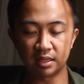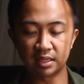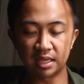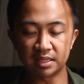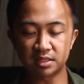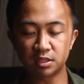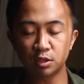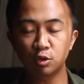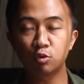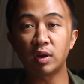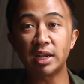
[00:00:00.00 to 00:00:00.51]

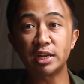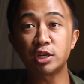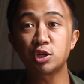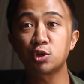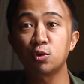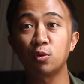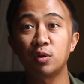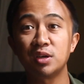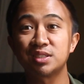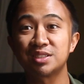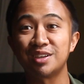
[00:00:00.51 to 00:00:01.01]
That's a great
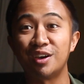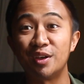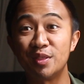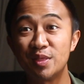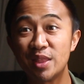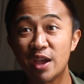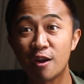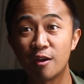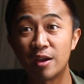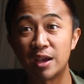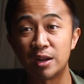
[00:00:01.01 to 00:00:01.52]
choice on
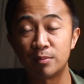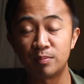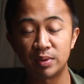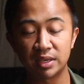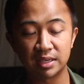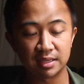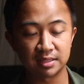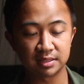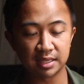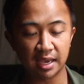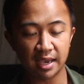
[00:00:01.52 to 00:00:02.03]
their end
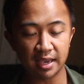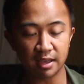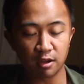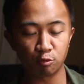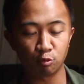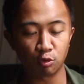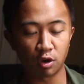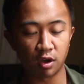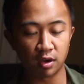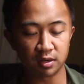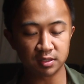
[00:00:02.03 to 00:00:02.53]
because I
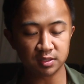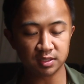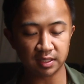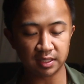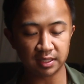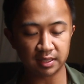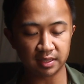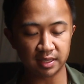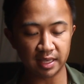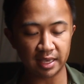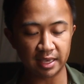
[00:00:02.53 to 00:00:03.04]

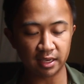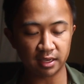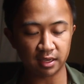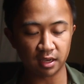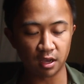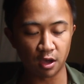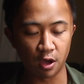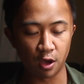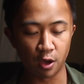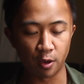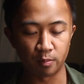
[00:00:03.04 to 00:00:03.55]
honestly think
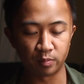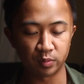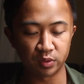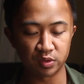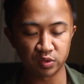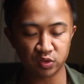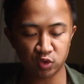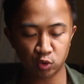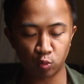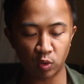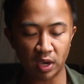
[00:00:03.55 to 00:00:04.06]

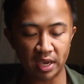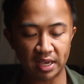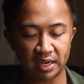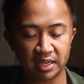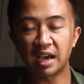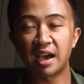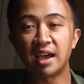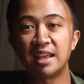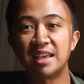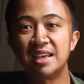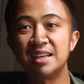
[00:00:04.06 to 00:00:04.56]
the suede
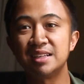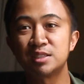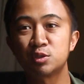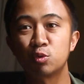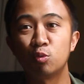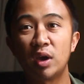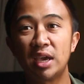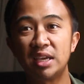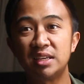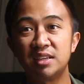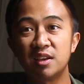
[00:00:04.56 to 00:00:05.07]
kind of hits
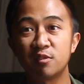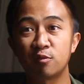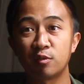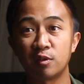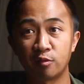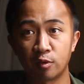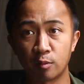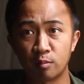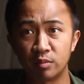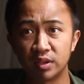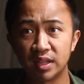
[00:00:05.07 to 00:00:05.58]
way
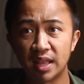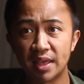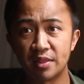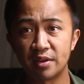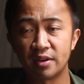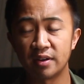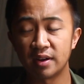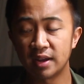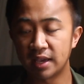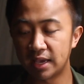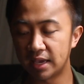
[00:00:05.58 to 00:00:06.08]
different from
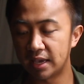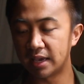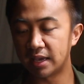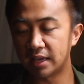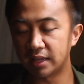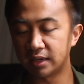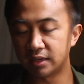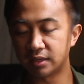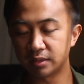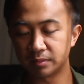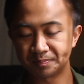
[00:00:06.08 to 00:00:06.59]
leather.
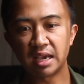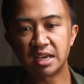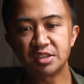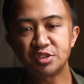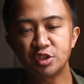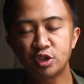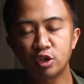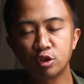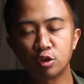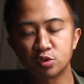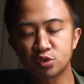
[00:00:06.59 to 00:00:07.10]
And
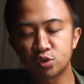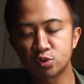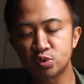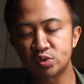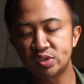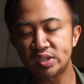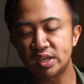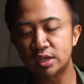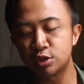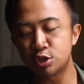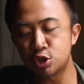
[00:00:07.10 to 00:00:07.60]
as you can also
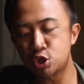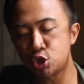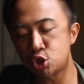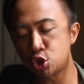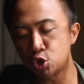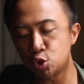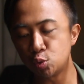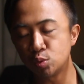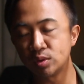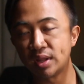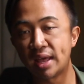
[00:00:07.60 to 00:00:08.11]
see on this
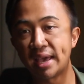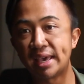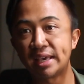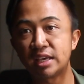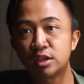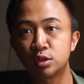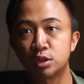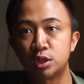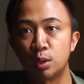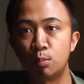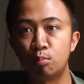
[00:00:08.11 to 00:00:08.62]
shoe,
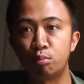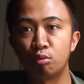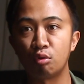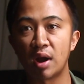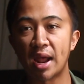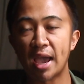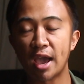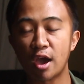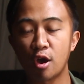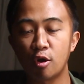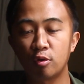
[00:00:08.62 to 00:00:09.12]
like the
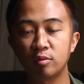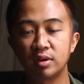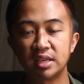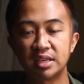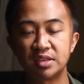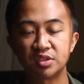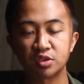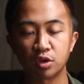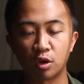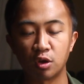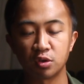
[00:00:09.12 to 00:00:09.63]
brown
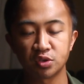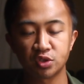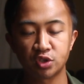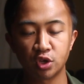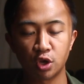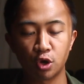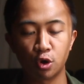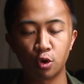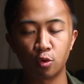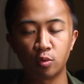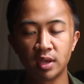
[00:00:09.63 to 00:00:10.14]
is
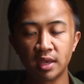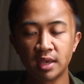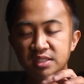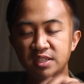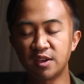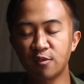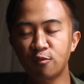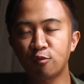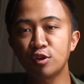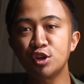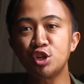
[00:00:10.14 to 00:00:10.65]
also
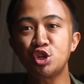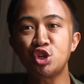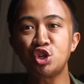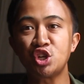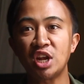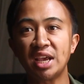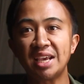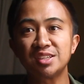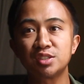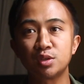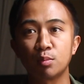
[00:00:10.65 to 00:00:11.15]
different
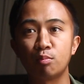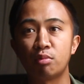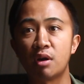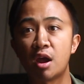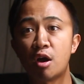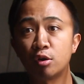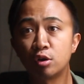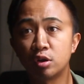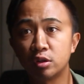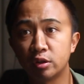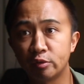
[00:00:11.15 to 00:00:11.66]
shades of
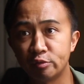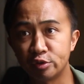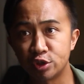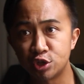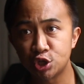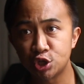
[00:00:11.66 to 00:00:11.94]
brown all over the